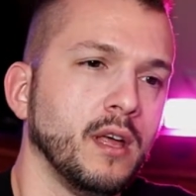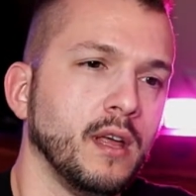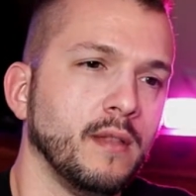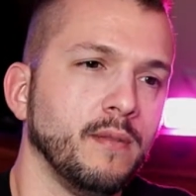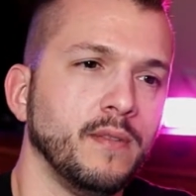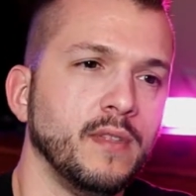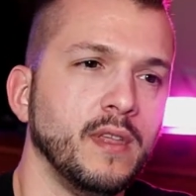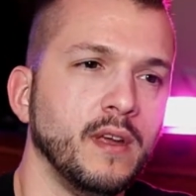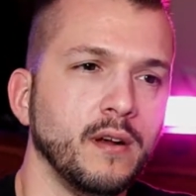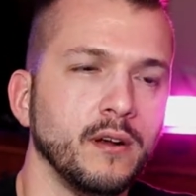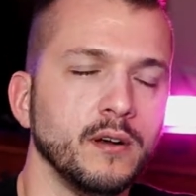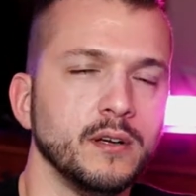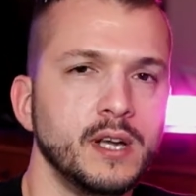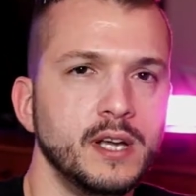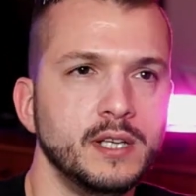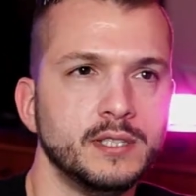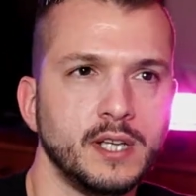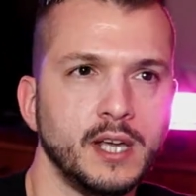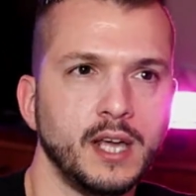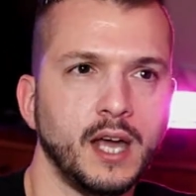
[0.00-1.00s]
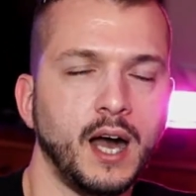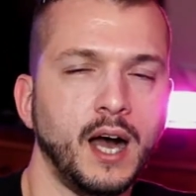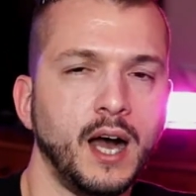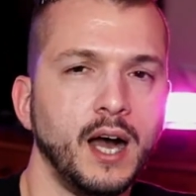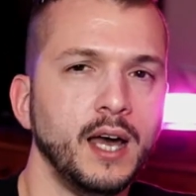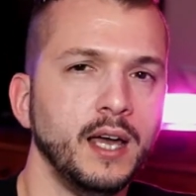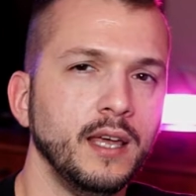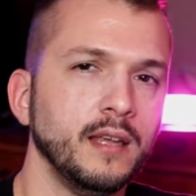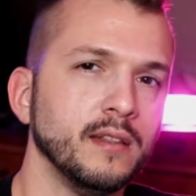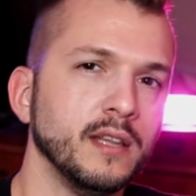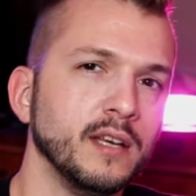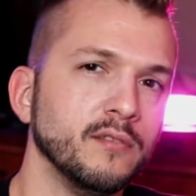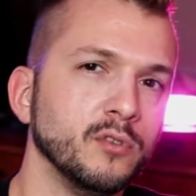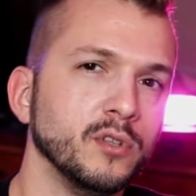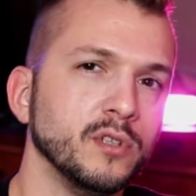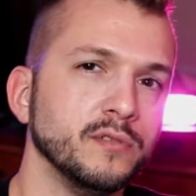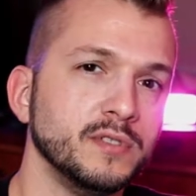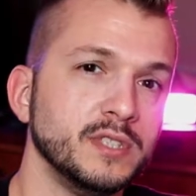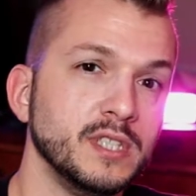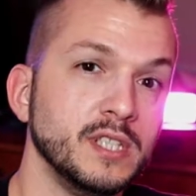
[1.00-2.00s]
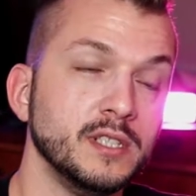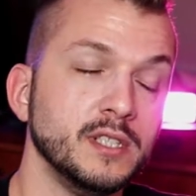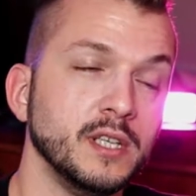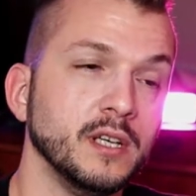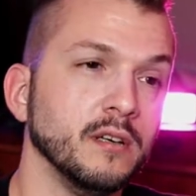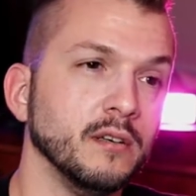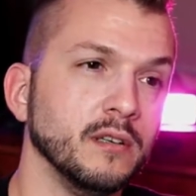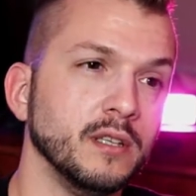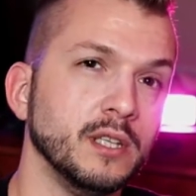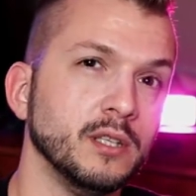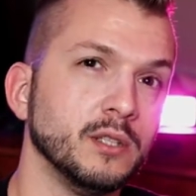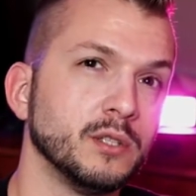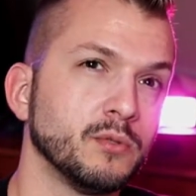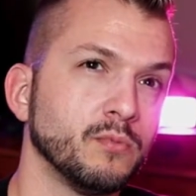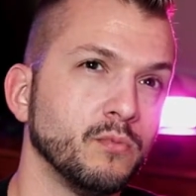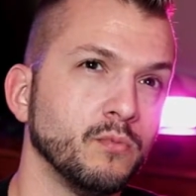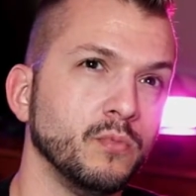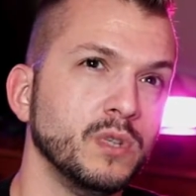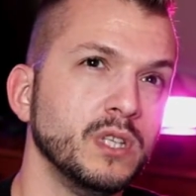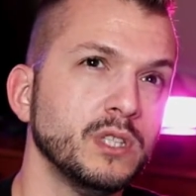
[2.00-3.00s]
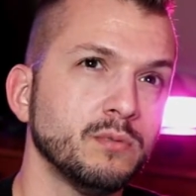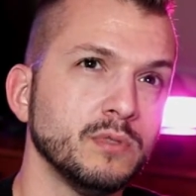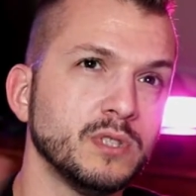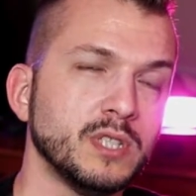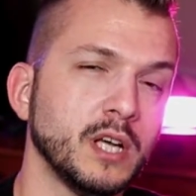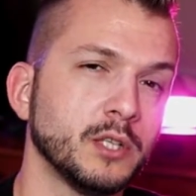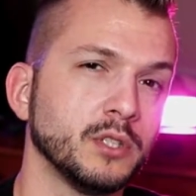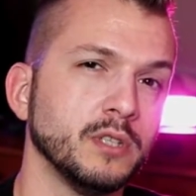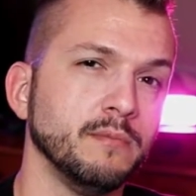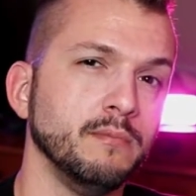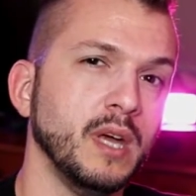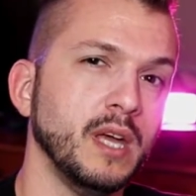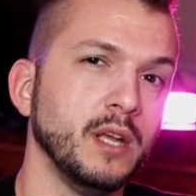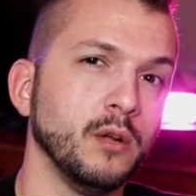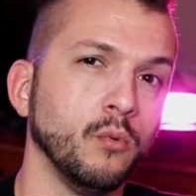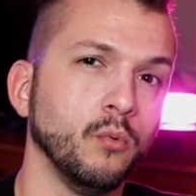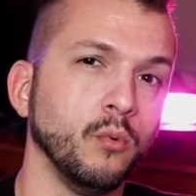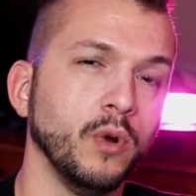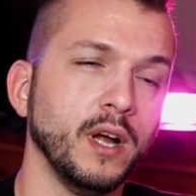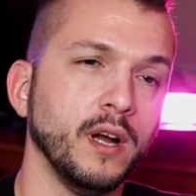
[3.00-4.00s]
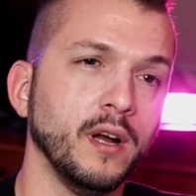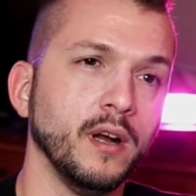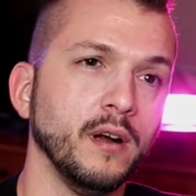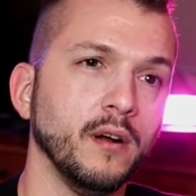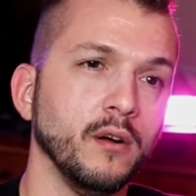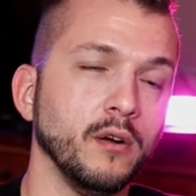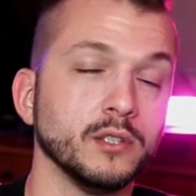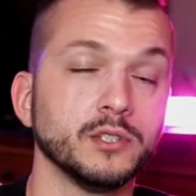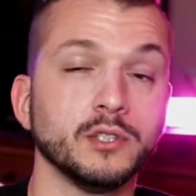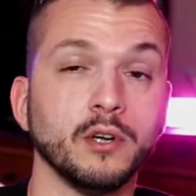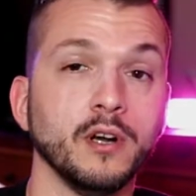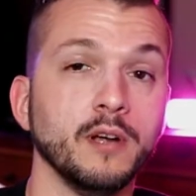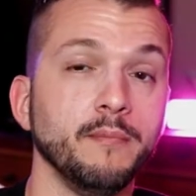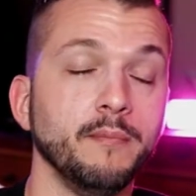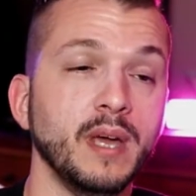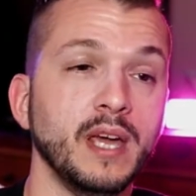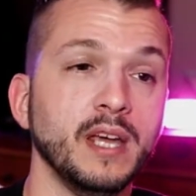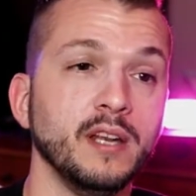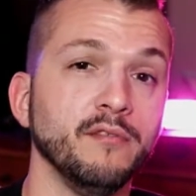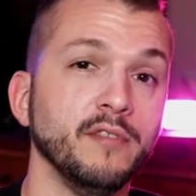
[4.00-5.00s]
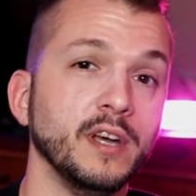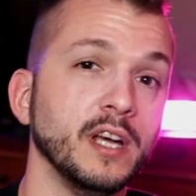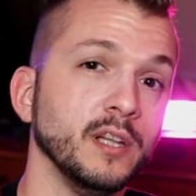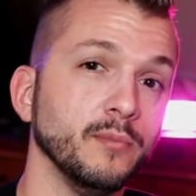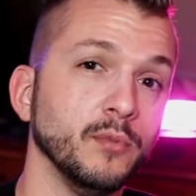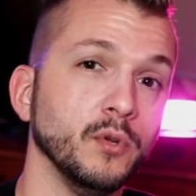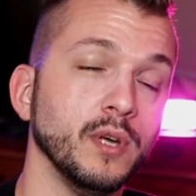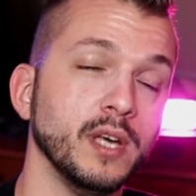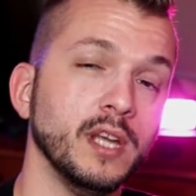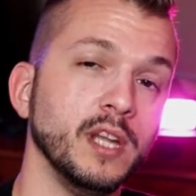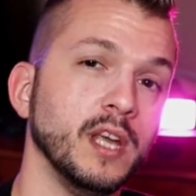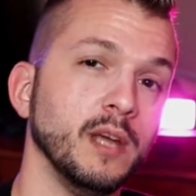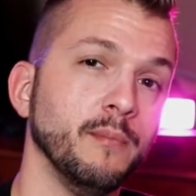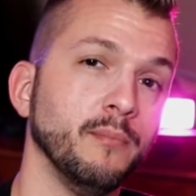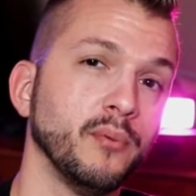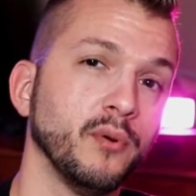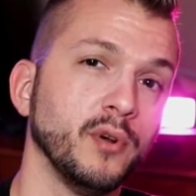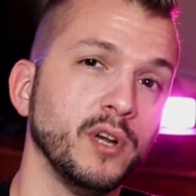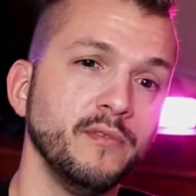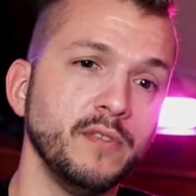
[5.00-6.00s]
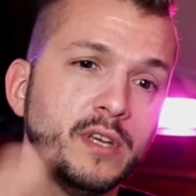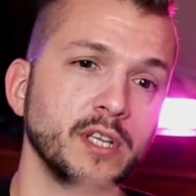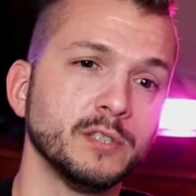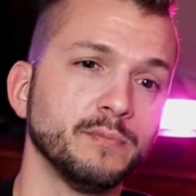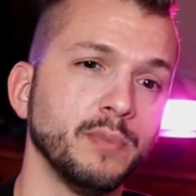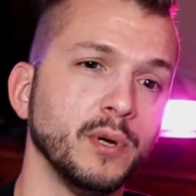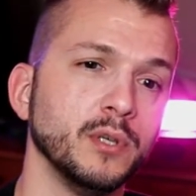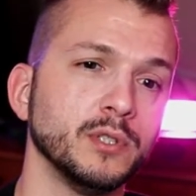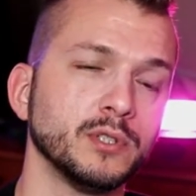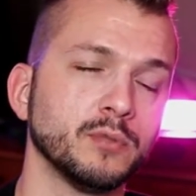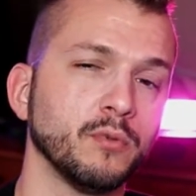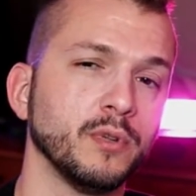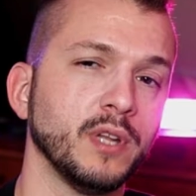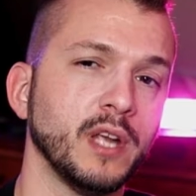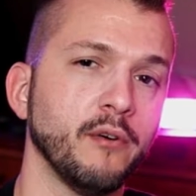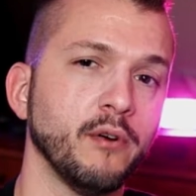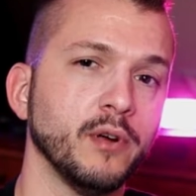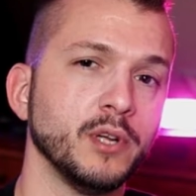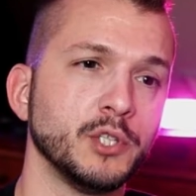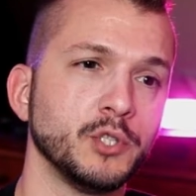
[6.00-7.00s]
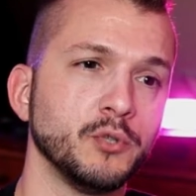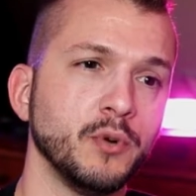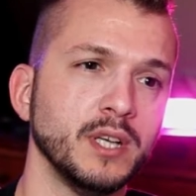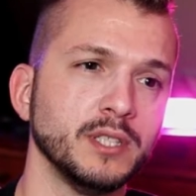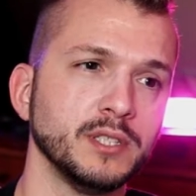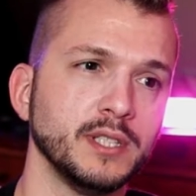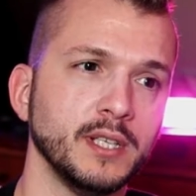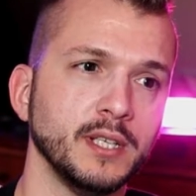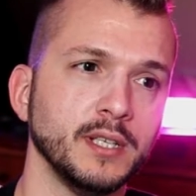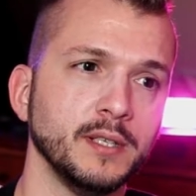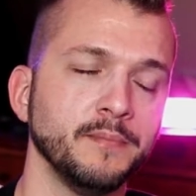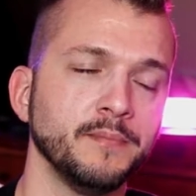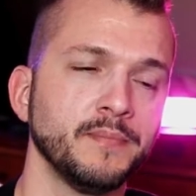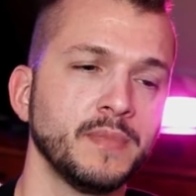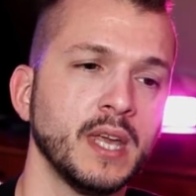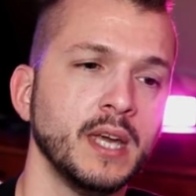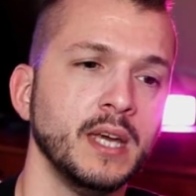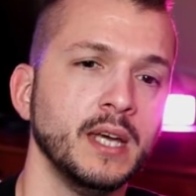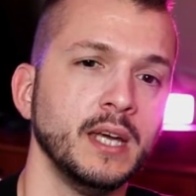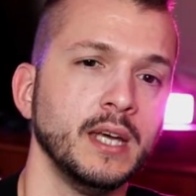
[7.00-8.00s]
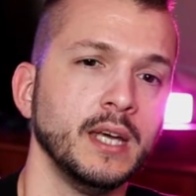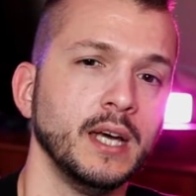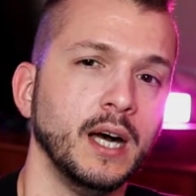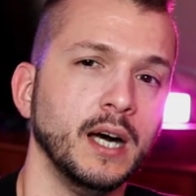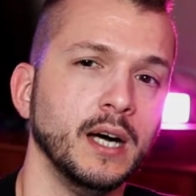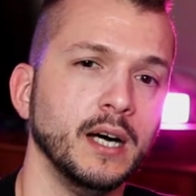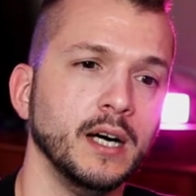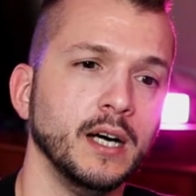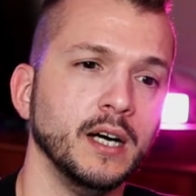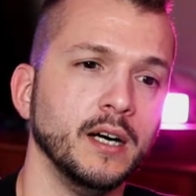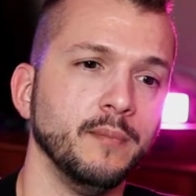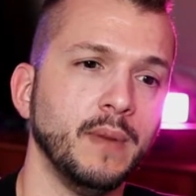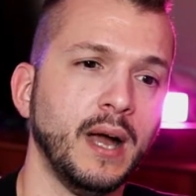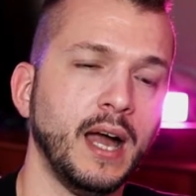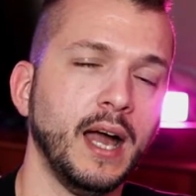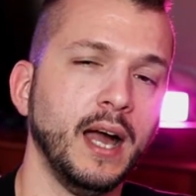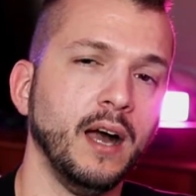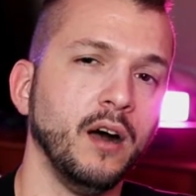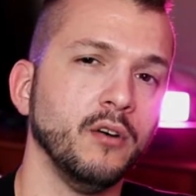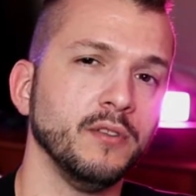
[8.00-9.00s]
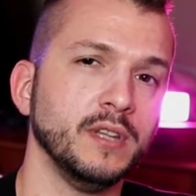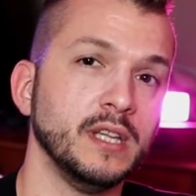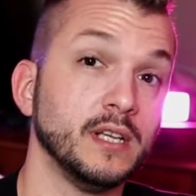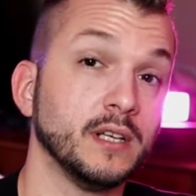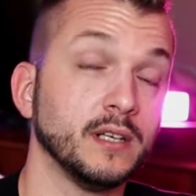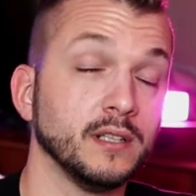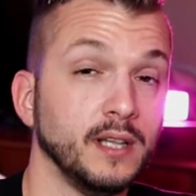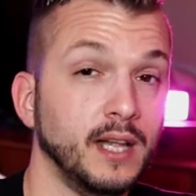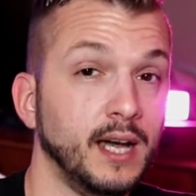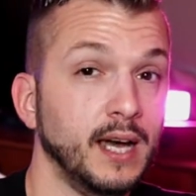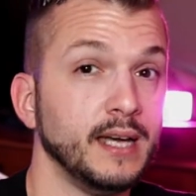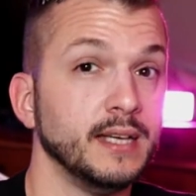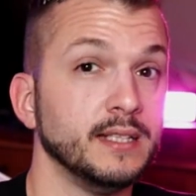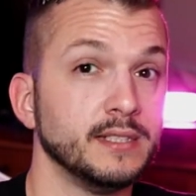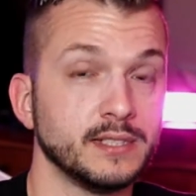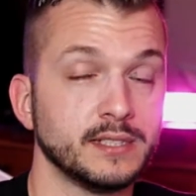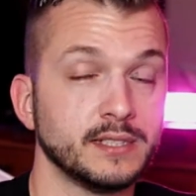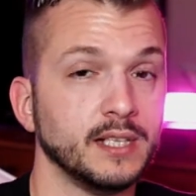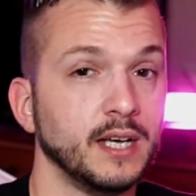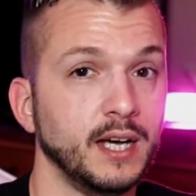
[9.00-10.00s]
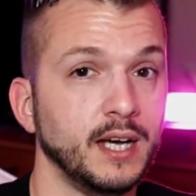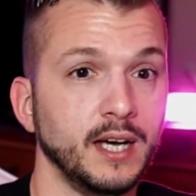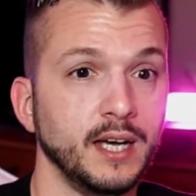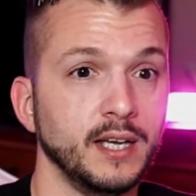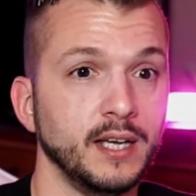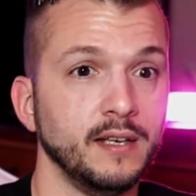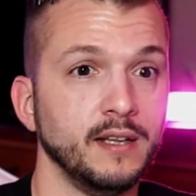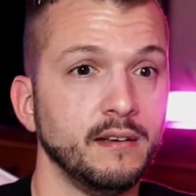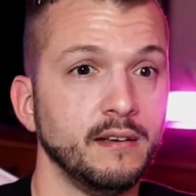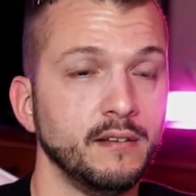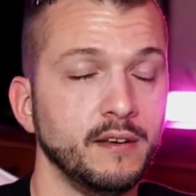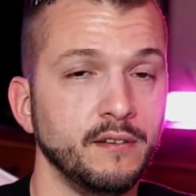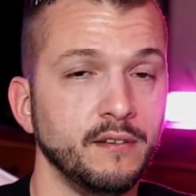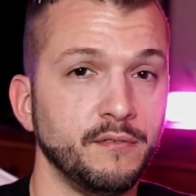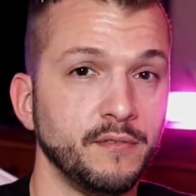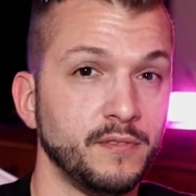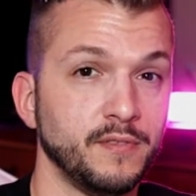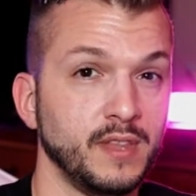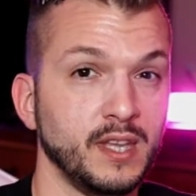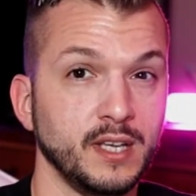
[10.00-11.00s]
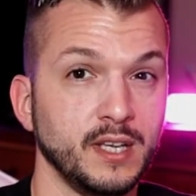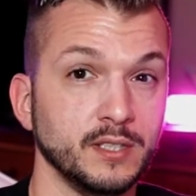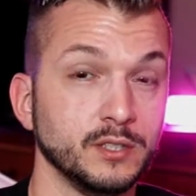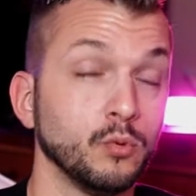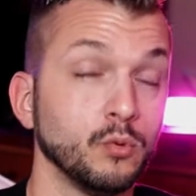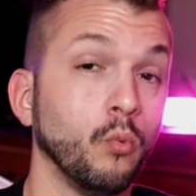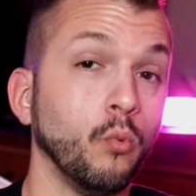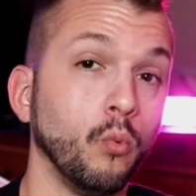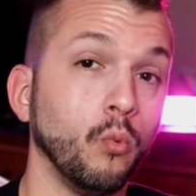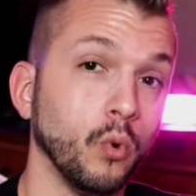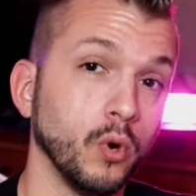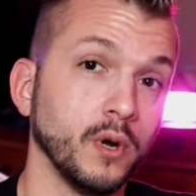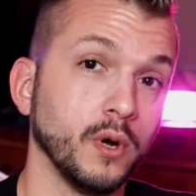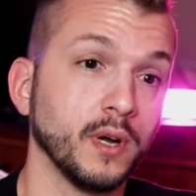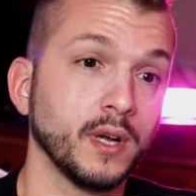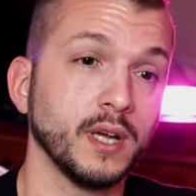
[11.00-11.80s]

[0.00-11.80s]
There is a high level of detail in this. This was actually made available in a previous post where they were addressing how the client side of things work.